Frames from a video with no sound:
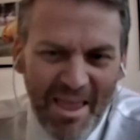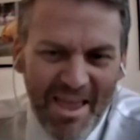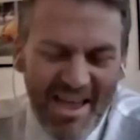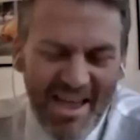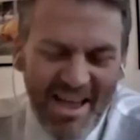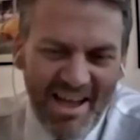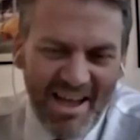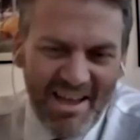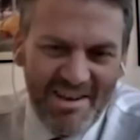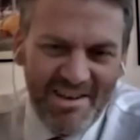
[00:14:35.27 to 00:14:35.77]

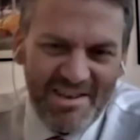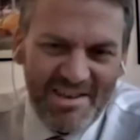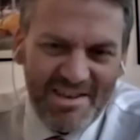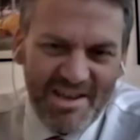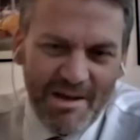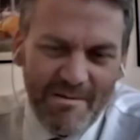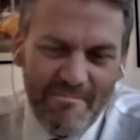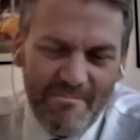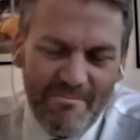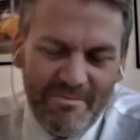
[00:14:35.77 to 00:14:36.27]

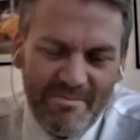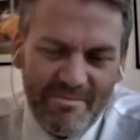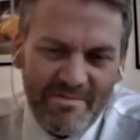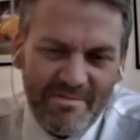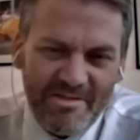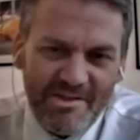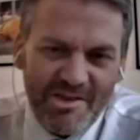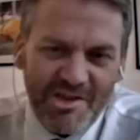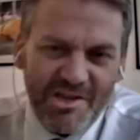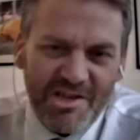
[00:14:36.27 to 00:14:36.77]
And
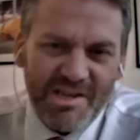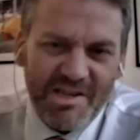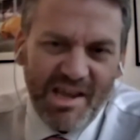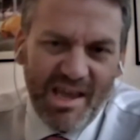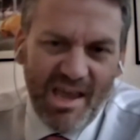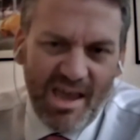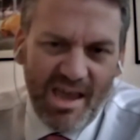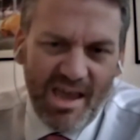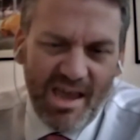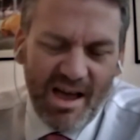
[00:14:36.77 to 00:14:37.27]
to
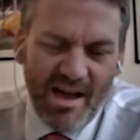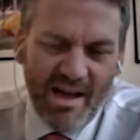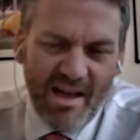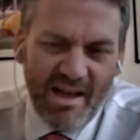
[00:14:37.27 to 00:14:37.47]
see